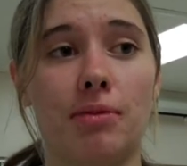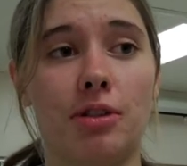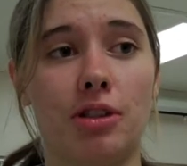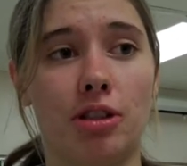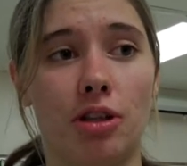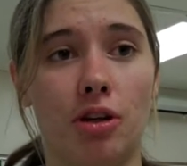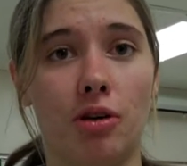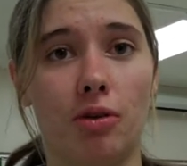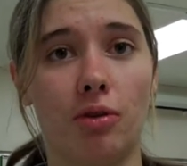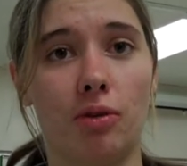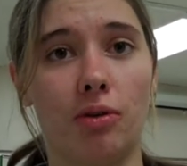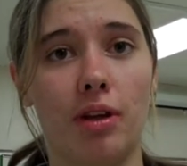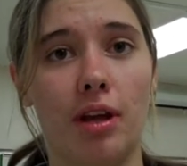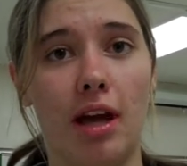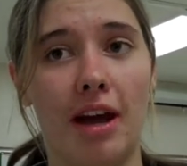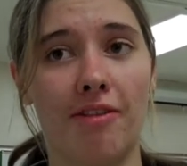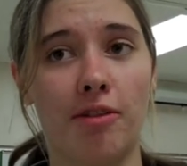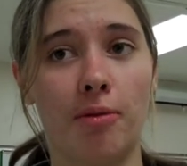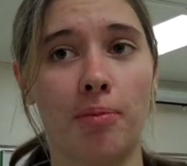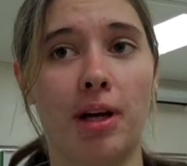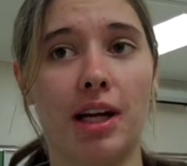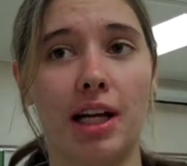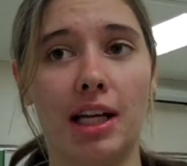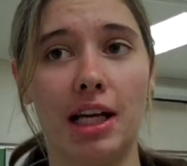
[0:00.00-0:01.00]
so
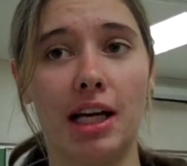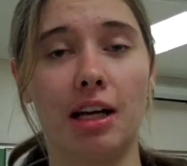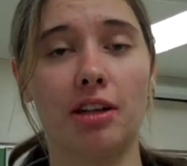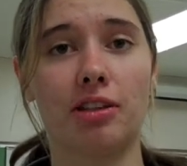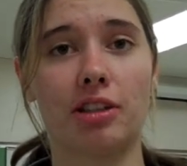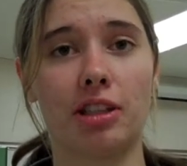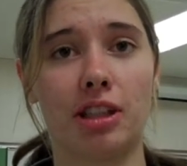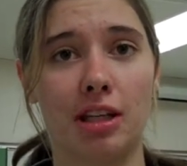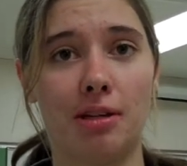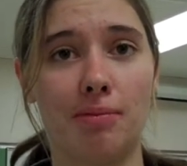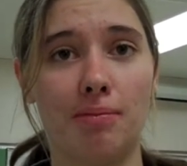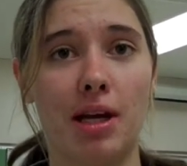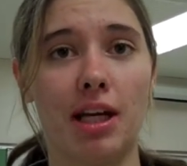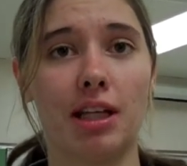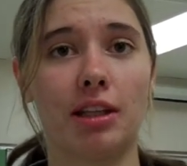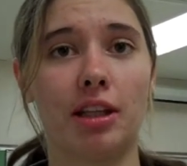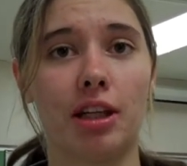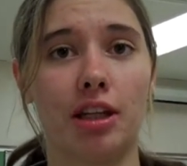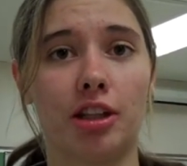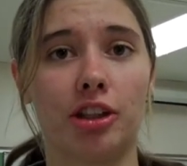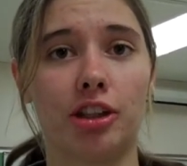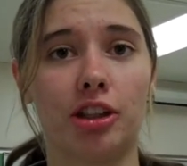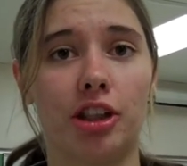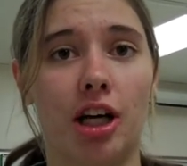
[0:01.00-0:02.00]
everybody else can
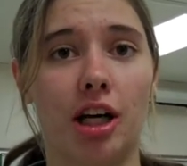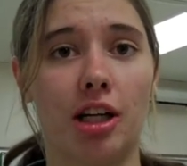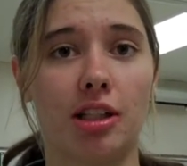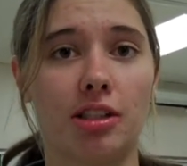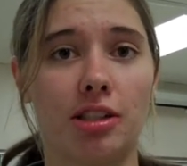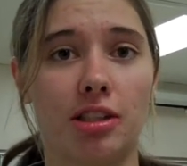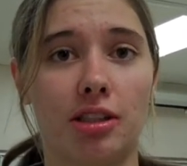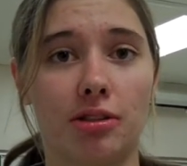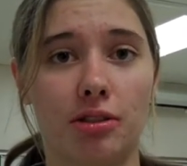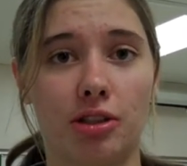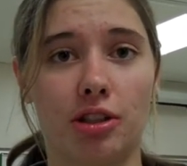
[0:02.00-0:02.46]
make their shots